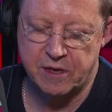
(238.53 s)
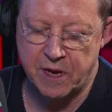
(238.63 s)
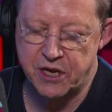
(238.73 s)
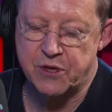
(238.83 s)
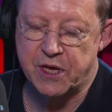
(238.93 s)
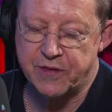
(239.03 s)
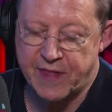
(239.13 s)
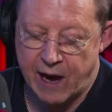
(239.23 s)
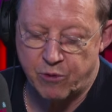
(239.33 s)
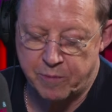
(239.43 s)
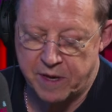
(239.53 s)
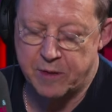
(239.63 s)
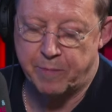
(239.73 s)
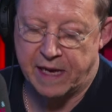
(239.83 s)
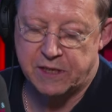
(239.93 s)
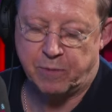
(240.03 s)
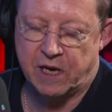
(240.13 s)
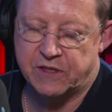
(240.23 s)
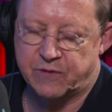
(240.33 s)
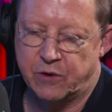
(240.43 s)
that made you think that would be the best
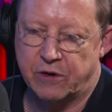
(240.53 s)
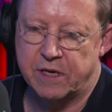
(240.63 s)
place for it?